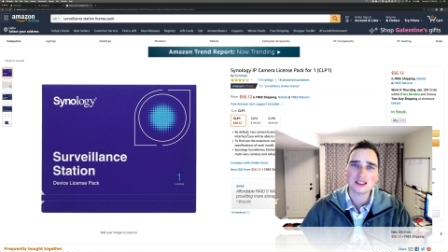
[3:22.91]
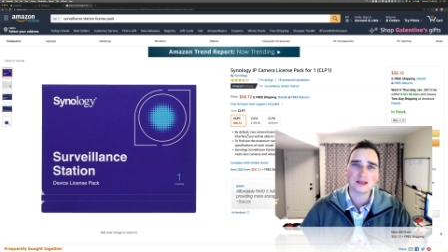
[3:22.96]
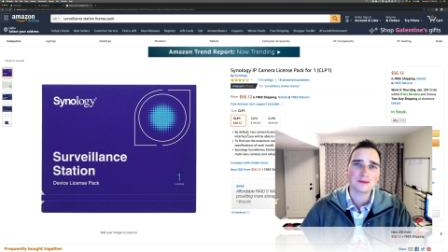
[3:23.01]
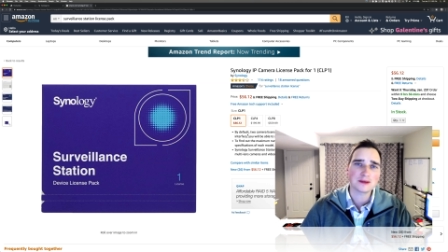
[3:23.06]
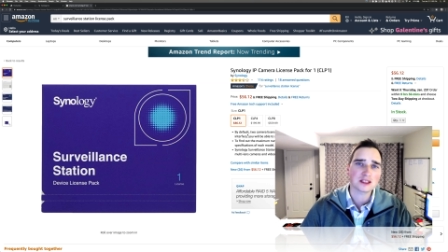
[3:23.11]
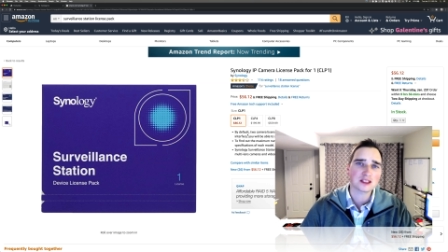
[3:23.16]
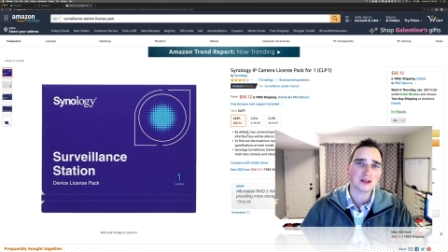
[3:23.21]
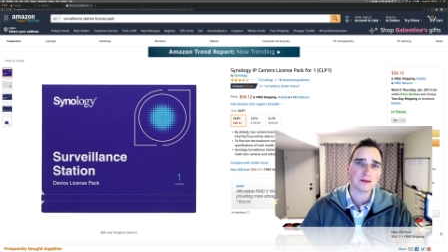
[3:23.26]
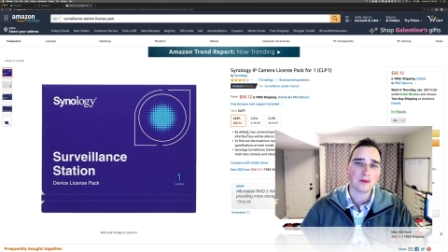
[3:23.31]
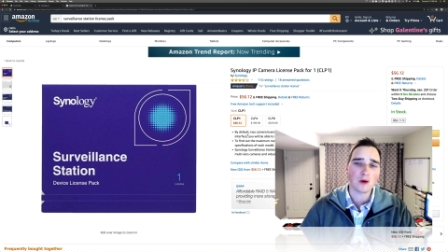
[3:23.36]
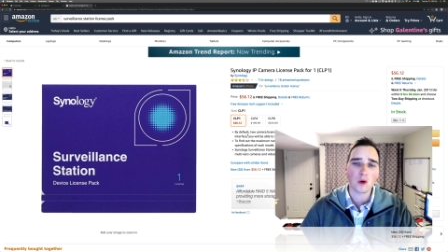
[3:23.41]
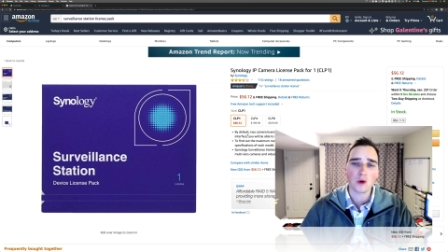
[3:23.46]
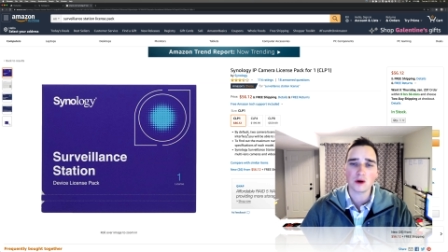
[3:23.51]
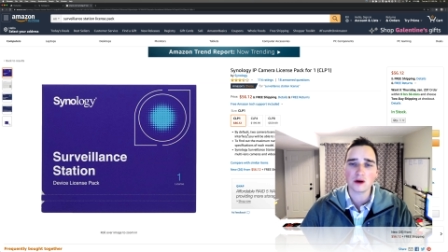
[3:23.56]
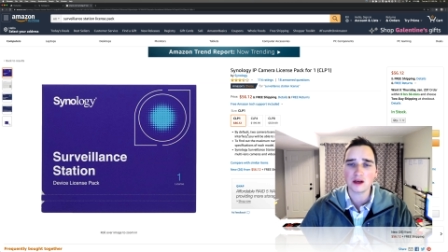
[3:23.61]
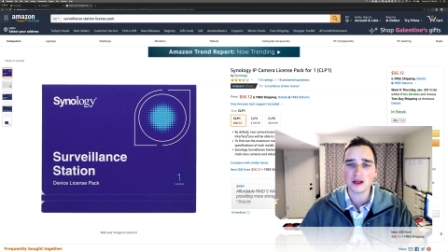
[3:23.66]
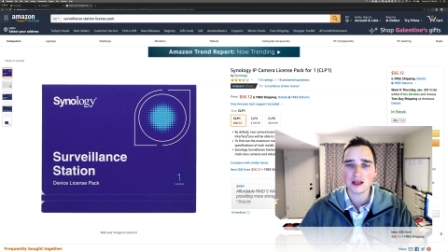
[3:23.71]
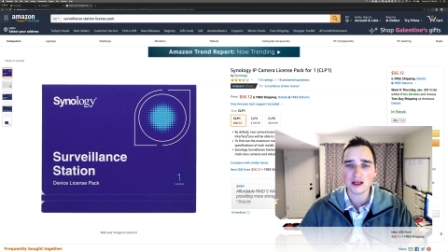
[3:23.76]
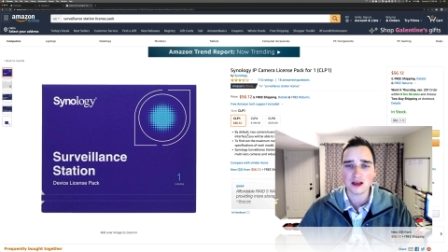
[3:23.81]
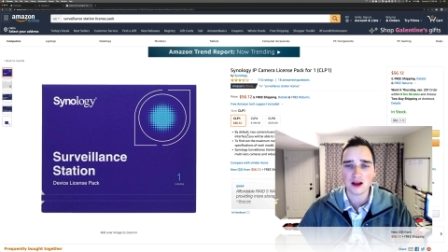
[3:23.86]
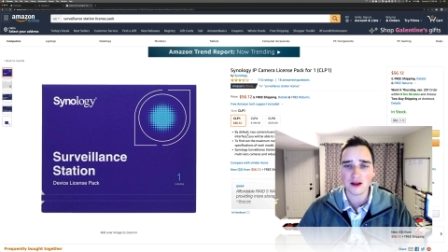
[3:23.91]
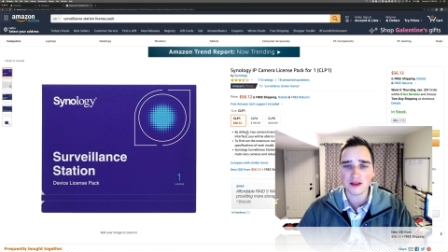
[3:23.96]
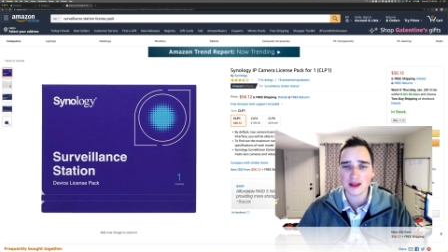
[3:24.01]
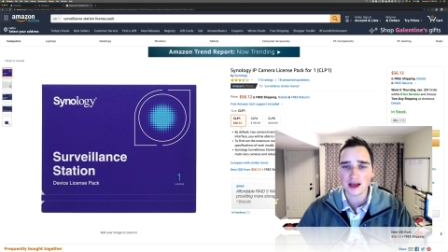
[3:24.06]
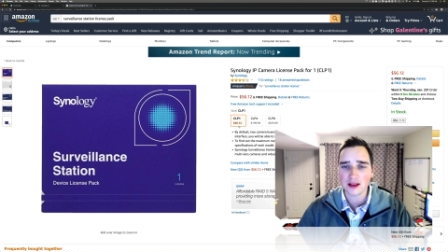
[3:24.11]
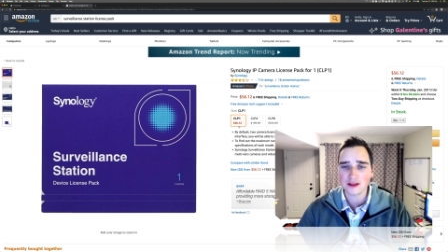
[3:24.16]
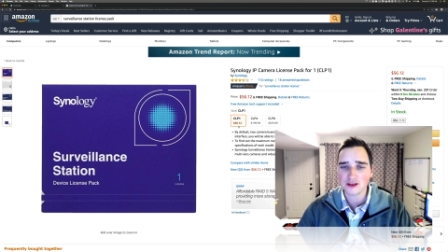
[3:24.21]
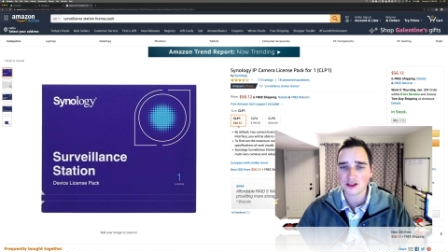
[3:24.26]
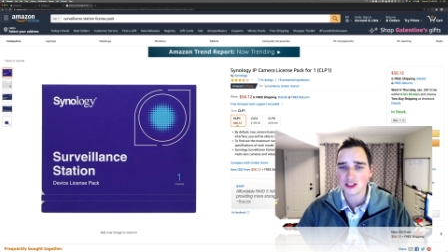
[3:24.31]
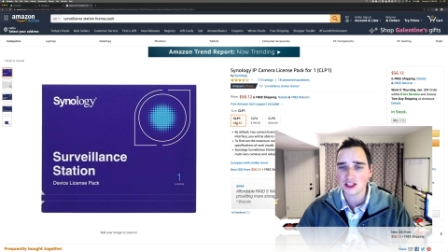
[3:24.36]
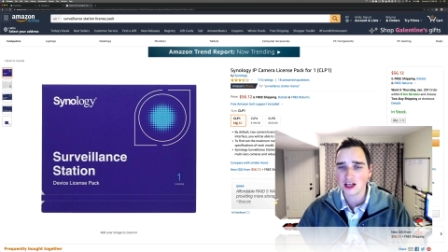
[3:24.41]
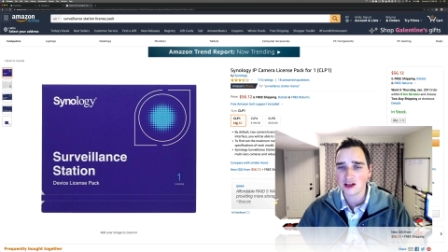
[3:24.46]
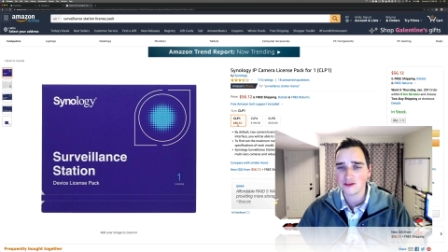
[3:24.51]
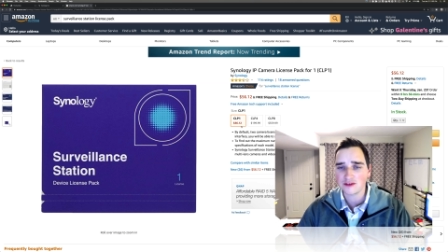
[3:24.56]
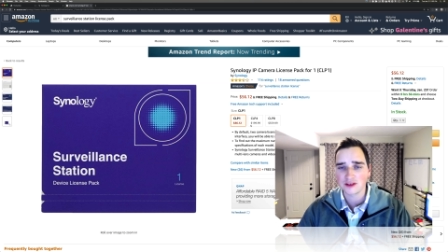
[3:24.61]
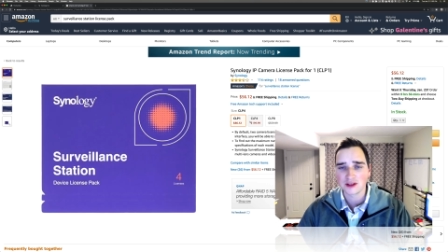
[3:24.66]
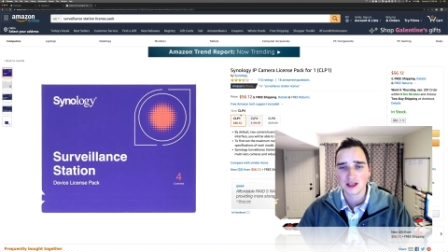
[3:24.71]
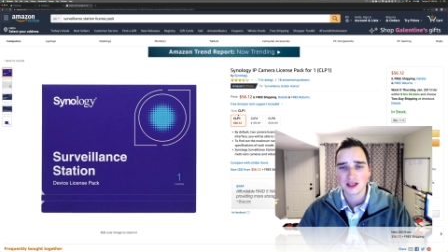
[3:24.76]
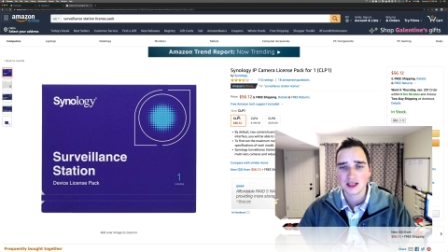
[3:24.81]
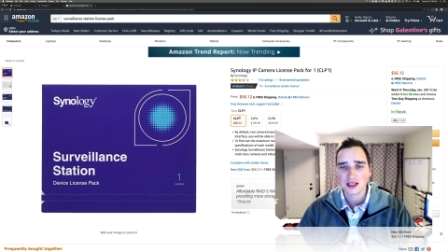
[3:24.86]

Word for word: to be supported and all that other stuff.